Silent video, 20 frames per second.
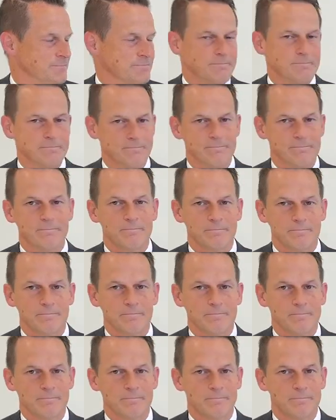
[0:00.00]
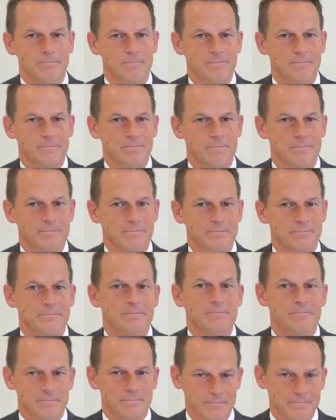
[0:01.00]

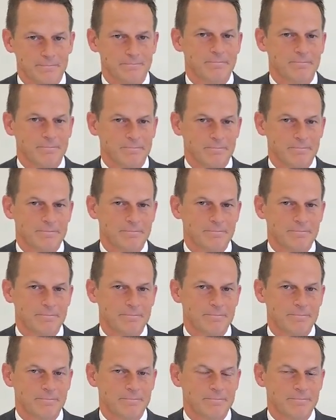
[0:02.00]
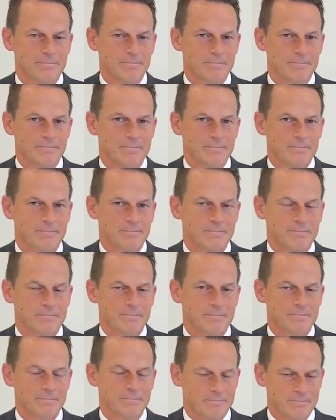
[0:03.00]

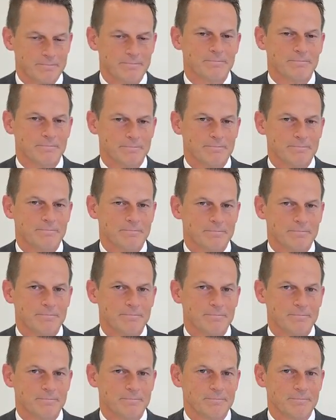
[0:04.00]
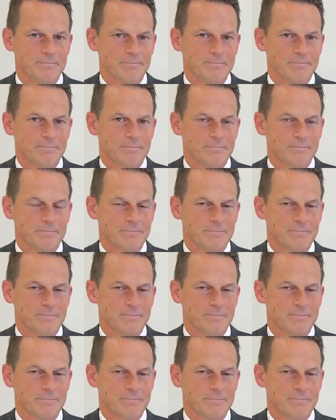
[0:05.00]
No words are spoken by the person on screen.